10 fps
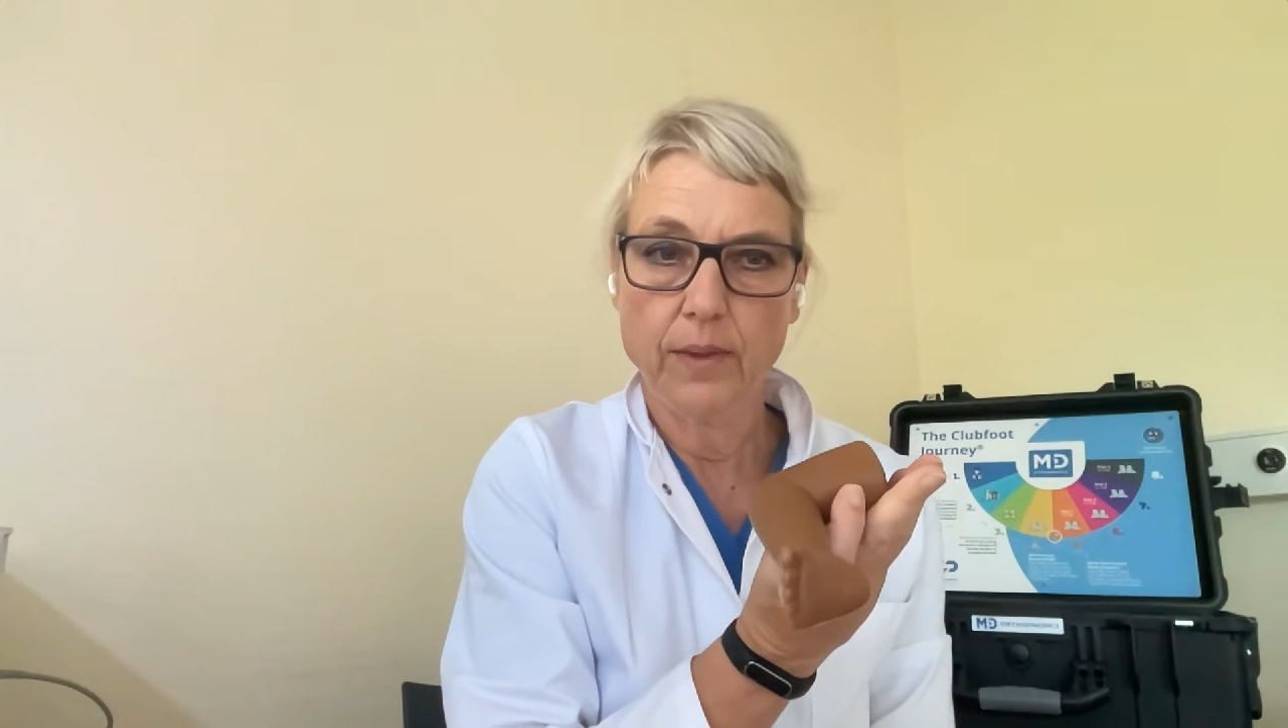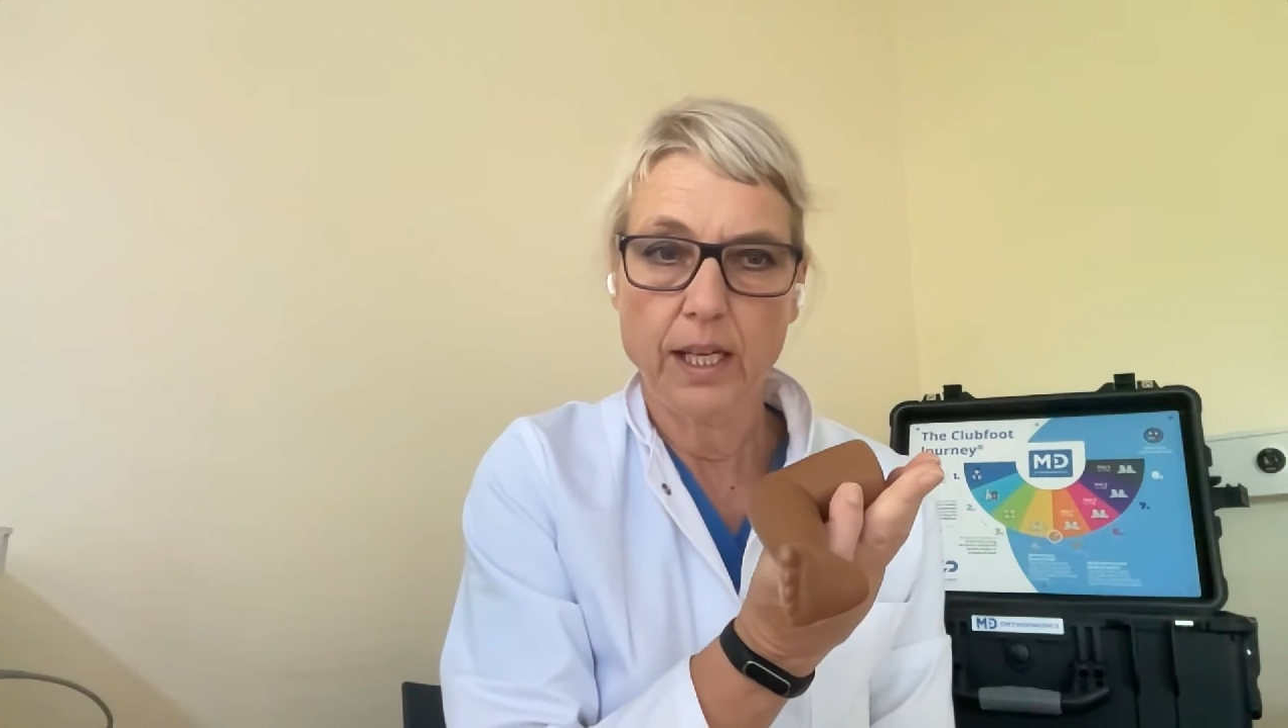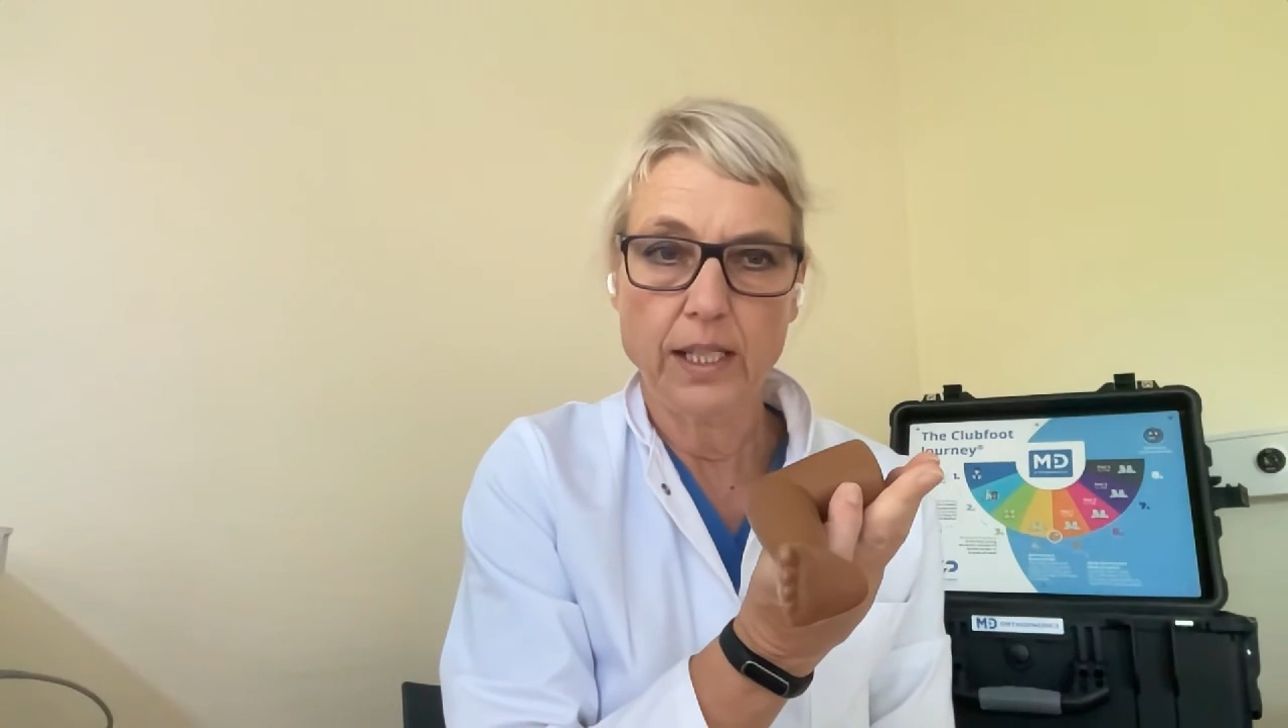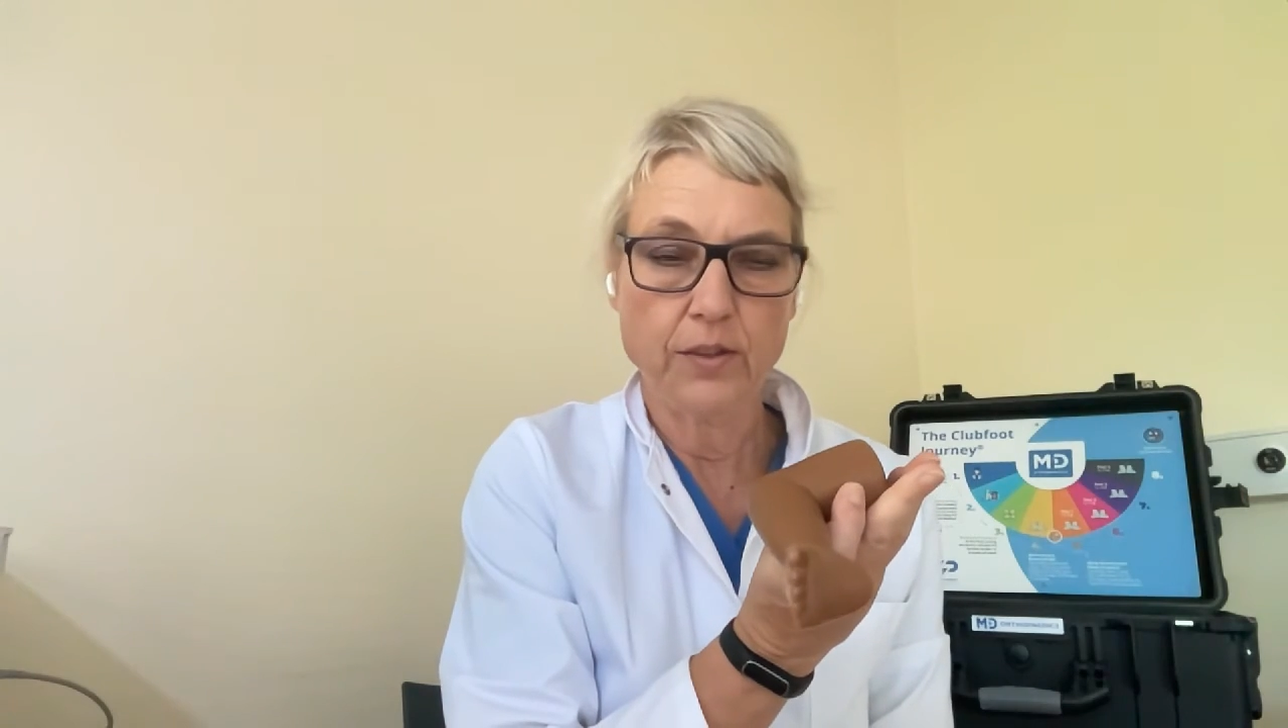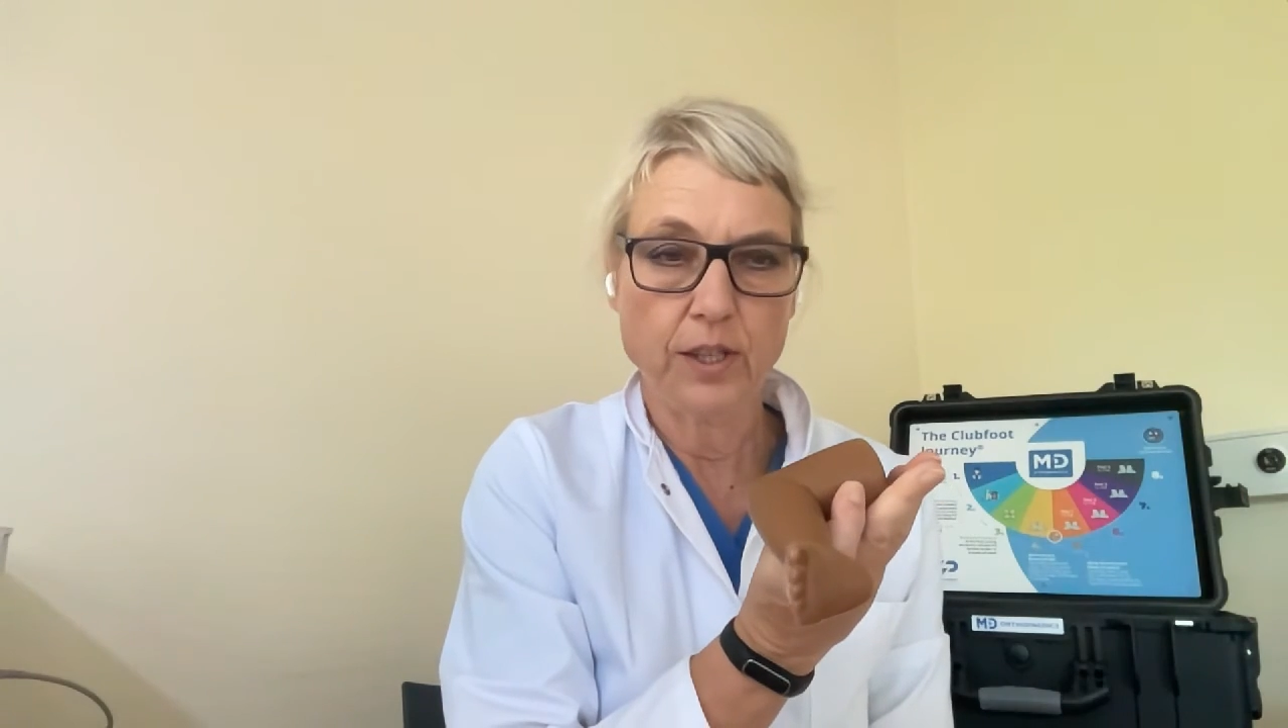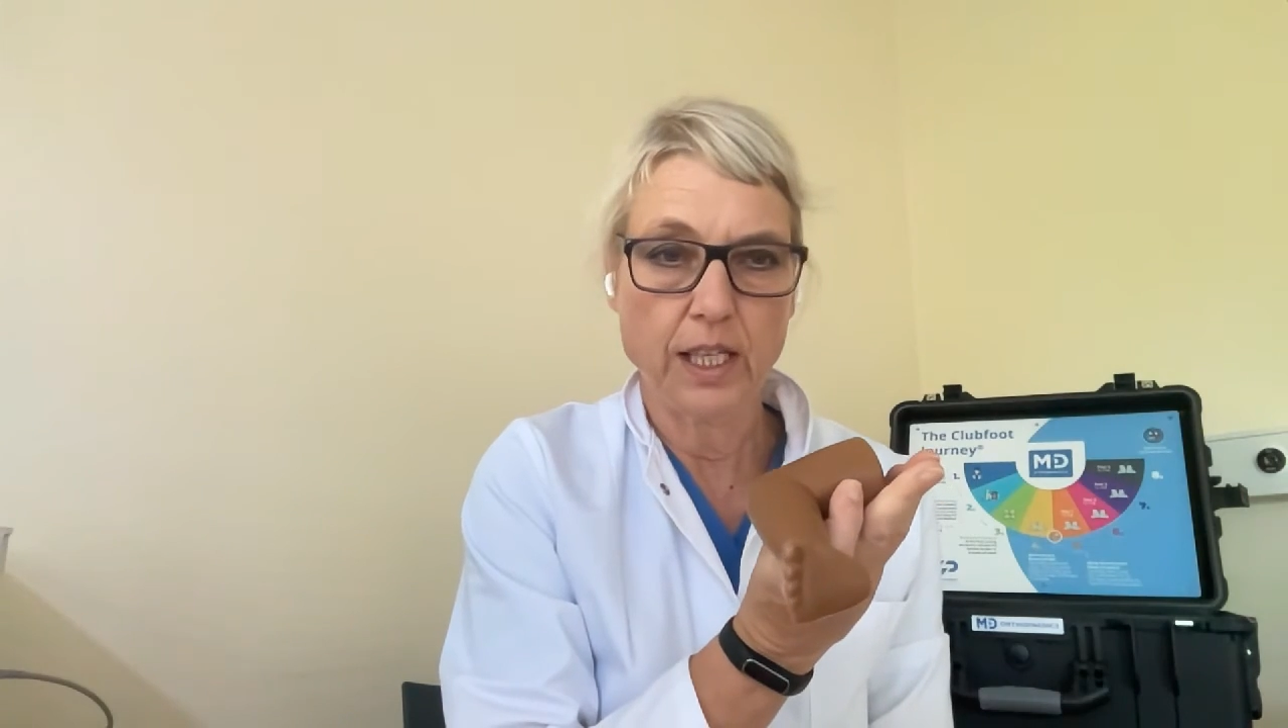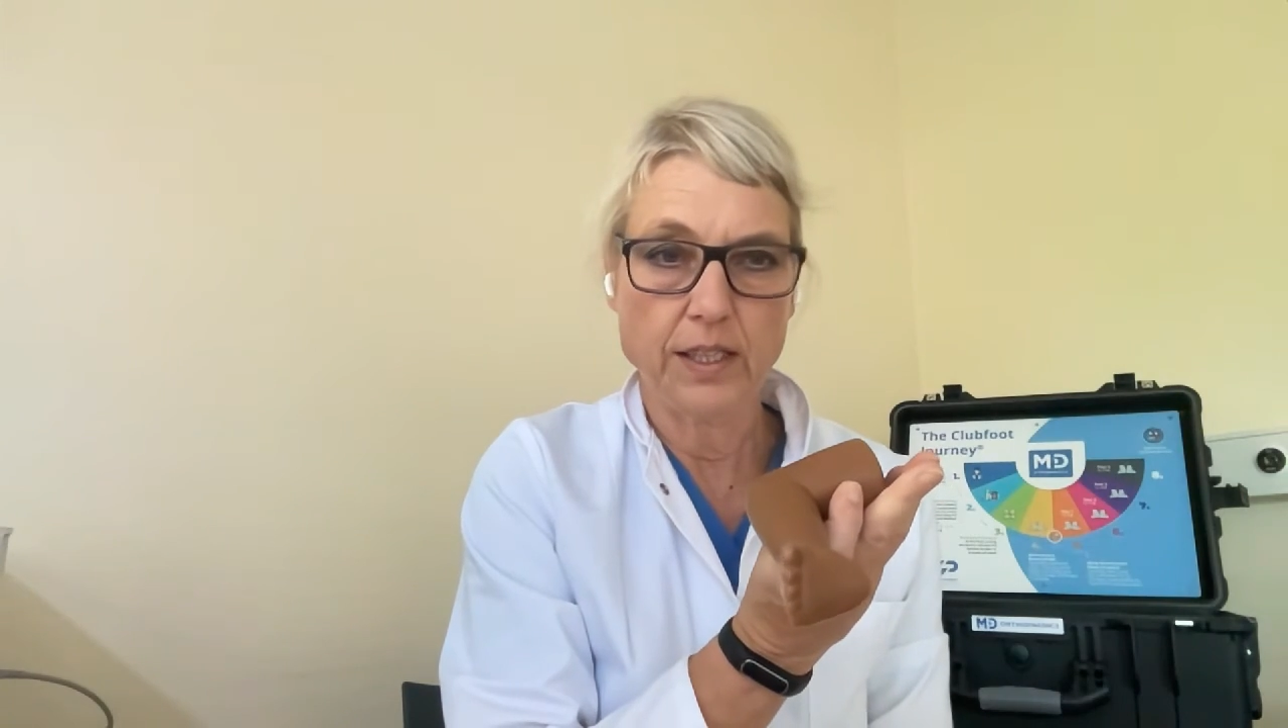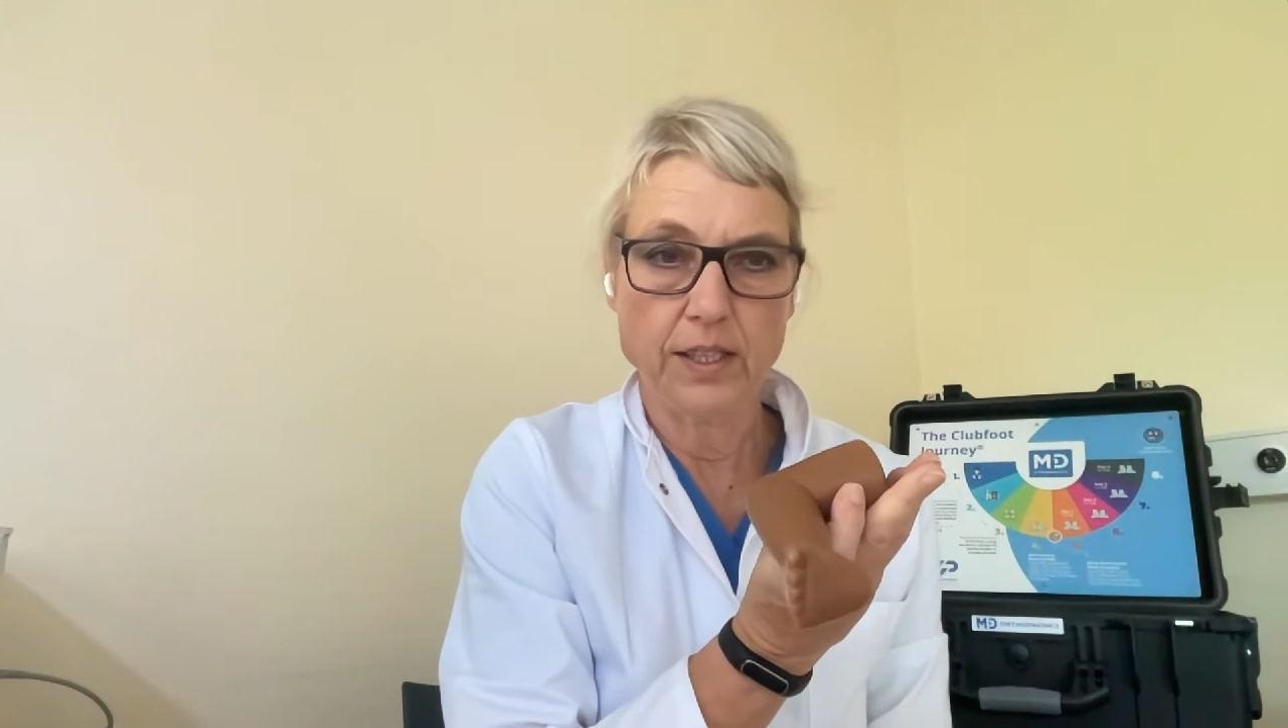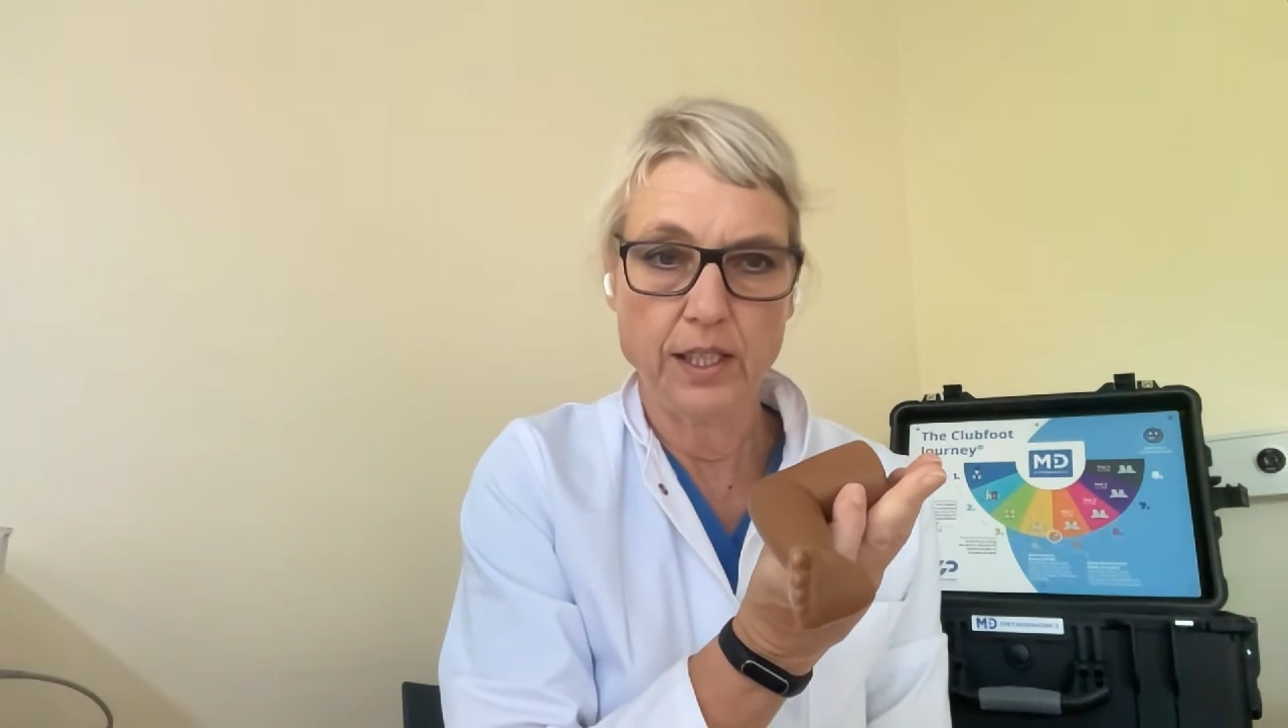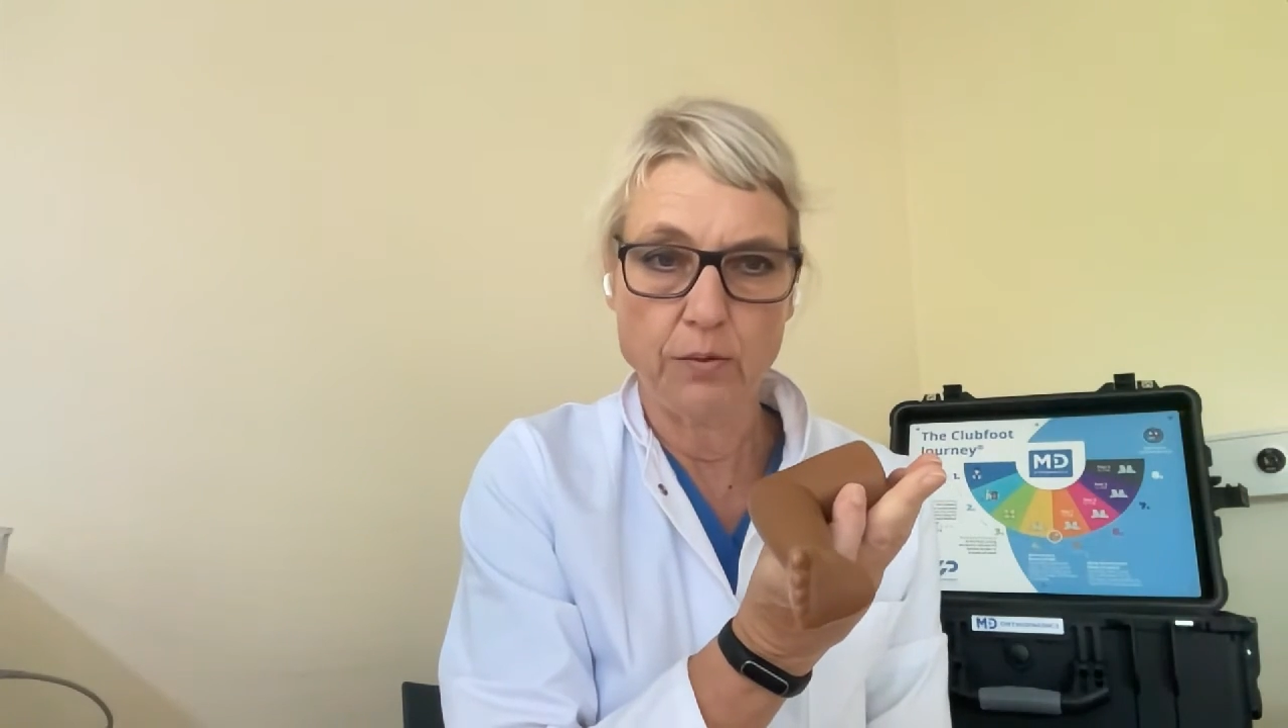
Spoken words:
as you can see